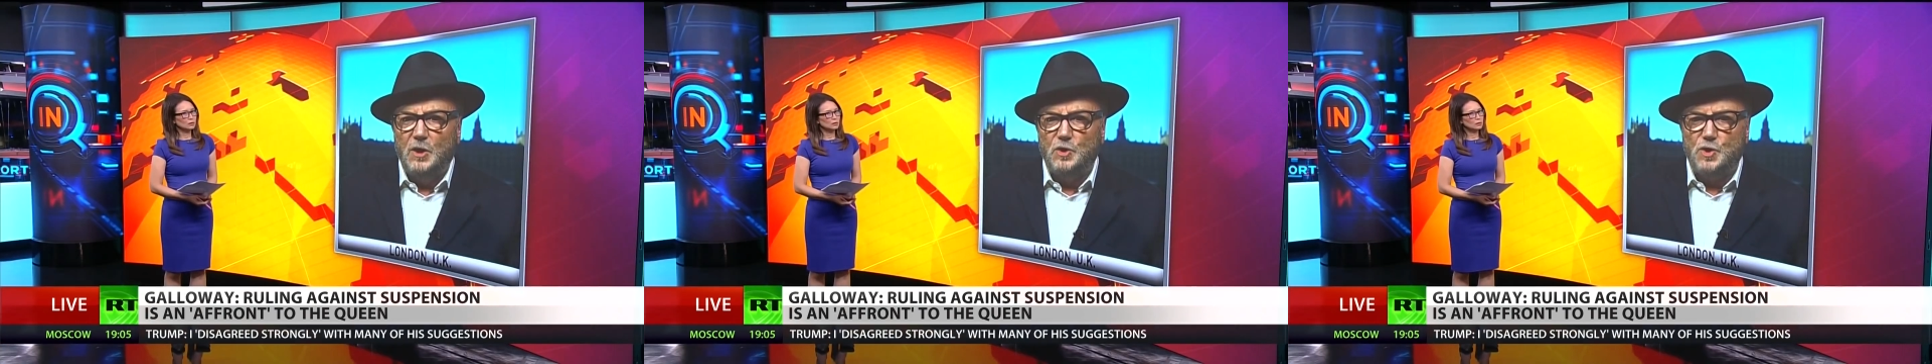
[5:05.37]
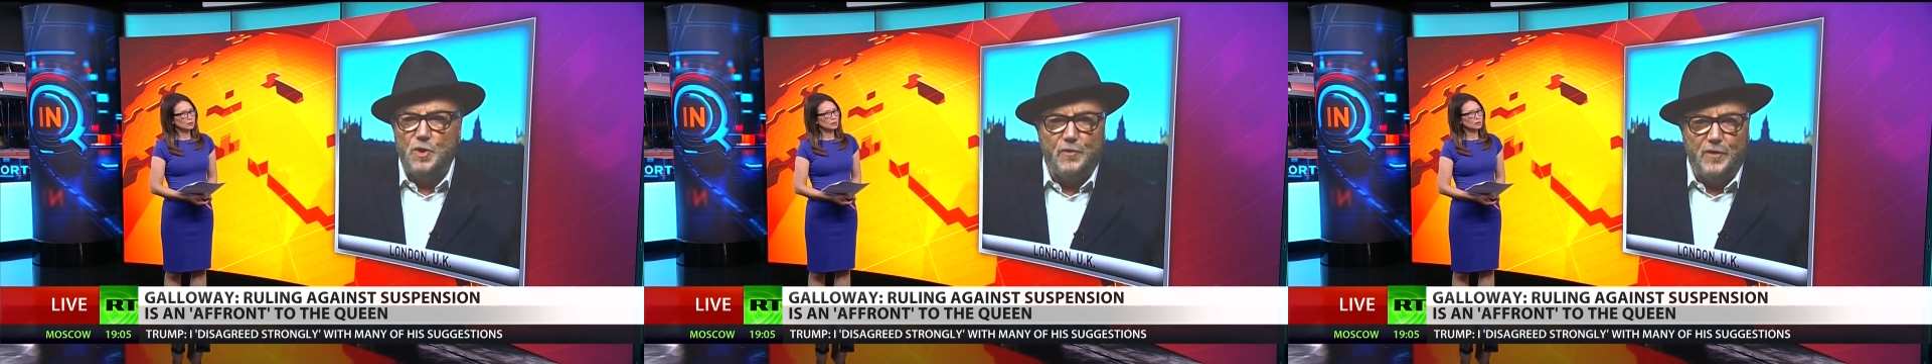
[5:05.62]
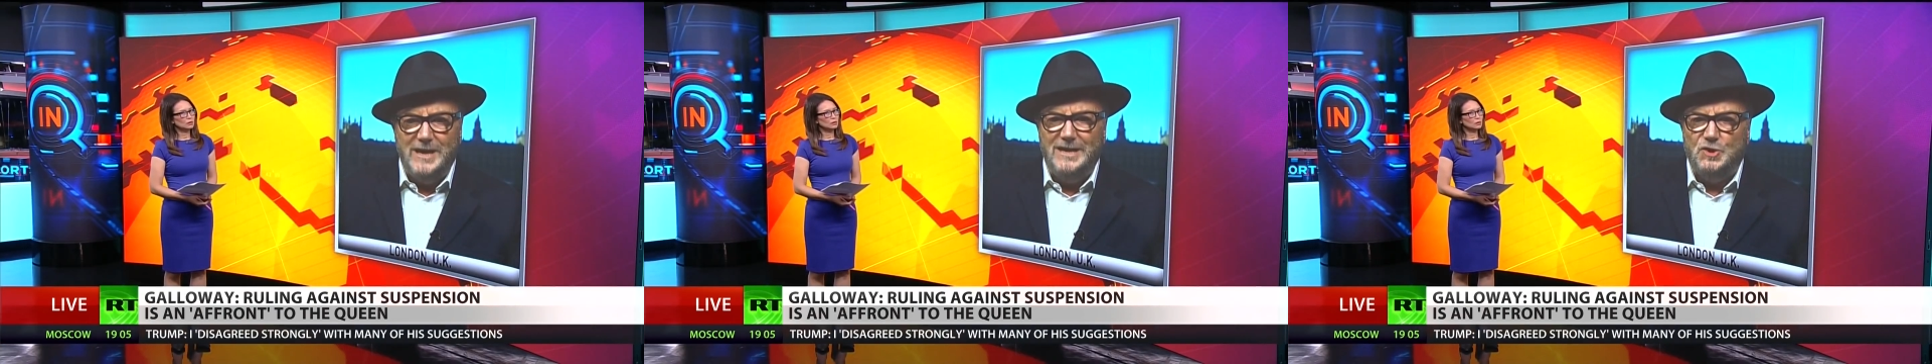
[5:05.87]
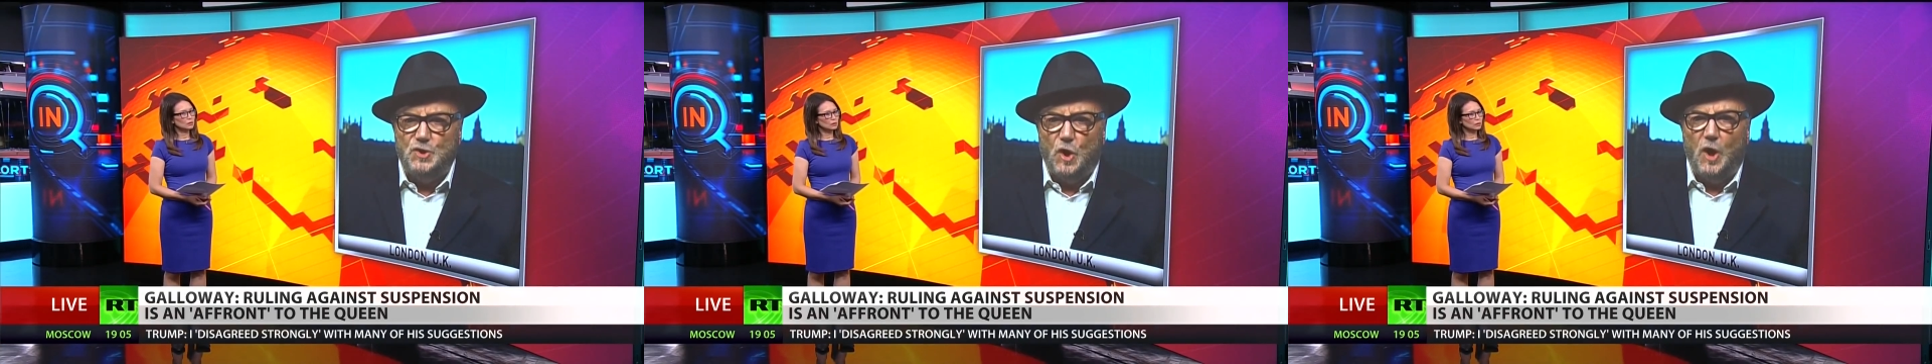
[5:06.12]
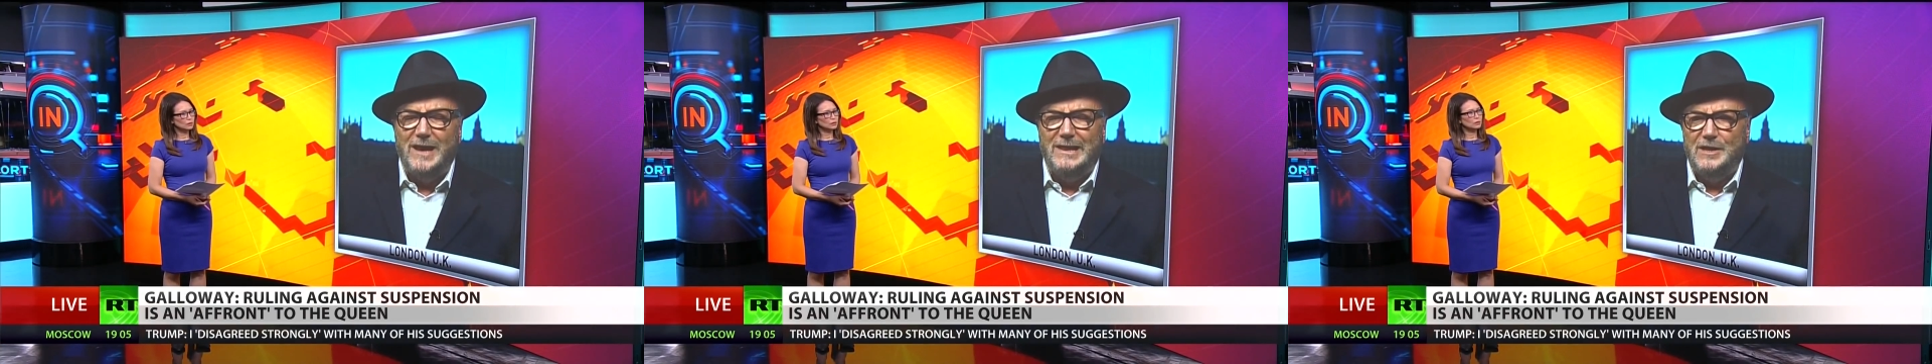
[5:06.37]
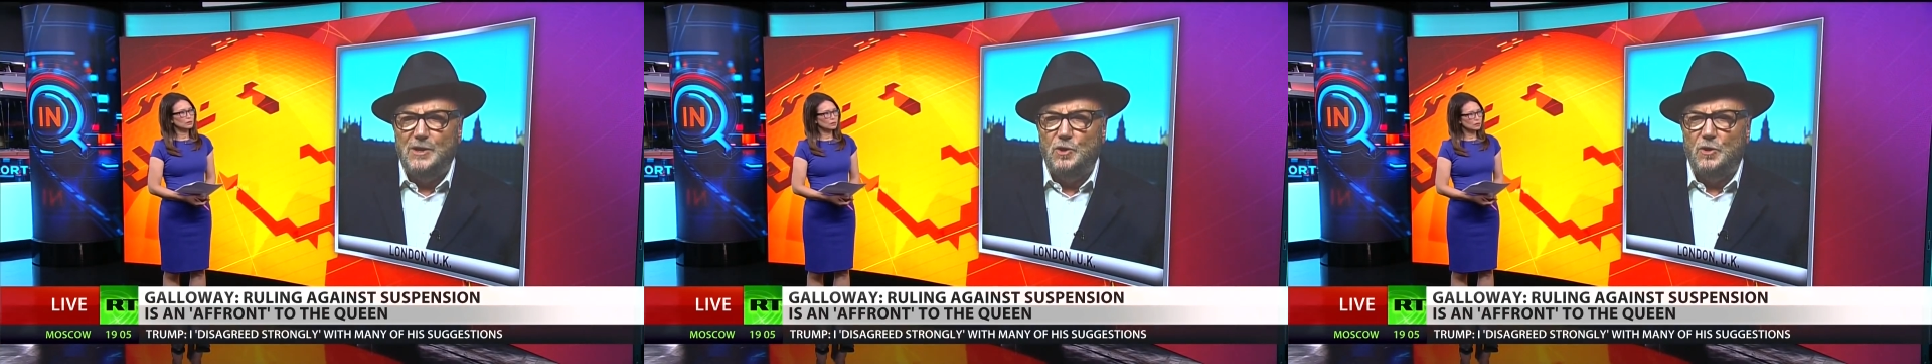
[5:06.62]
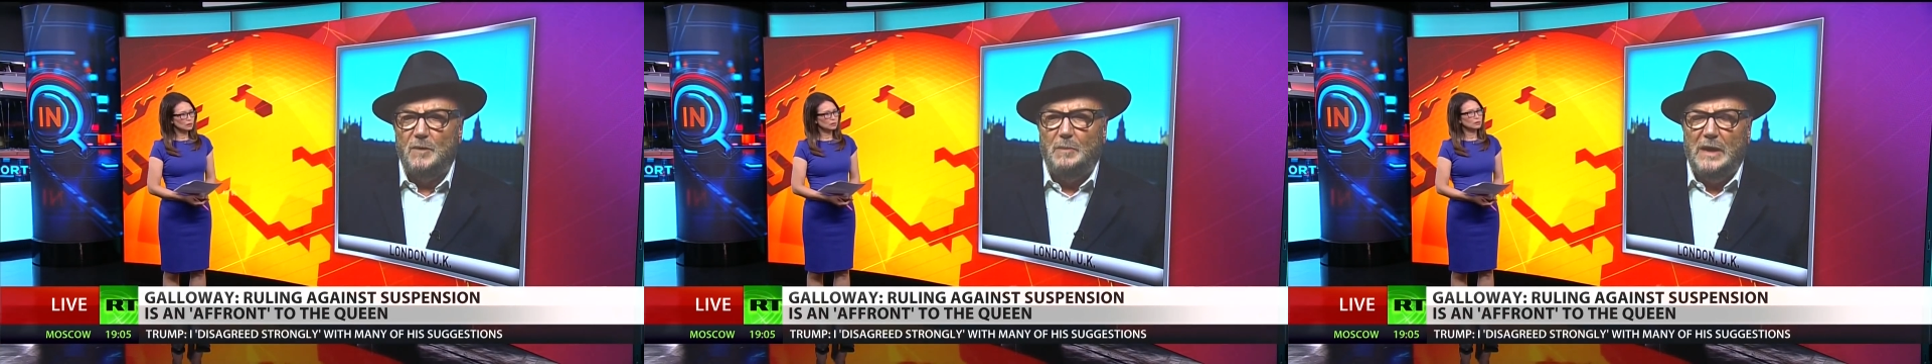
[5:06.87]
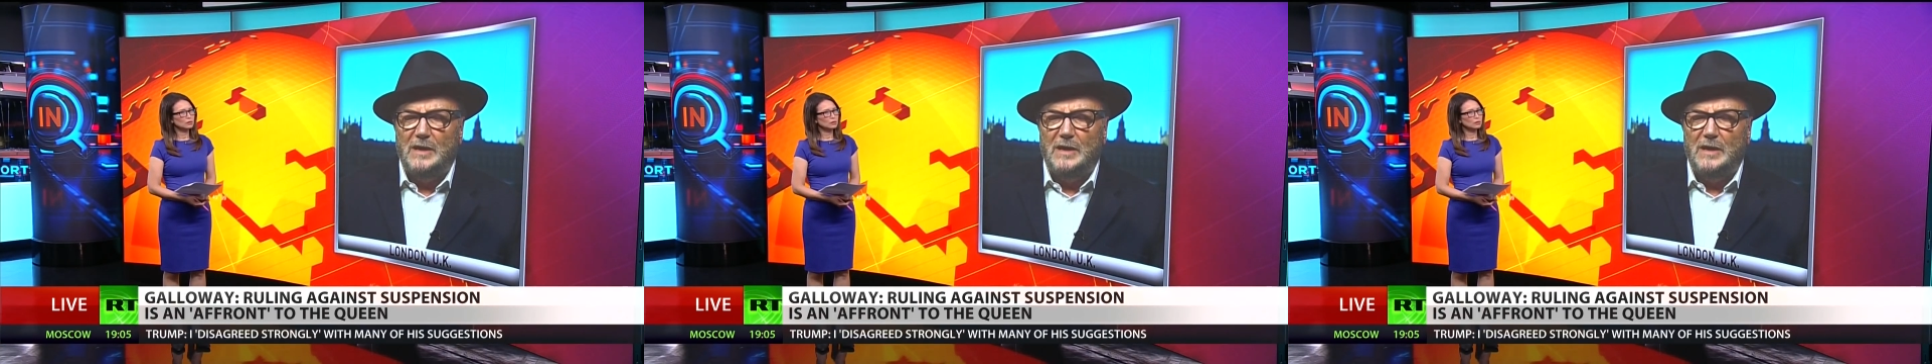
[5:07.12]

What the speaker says: to rejoin the European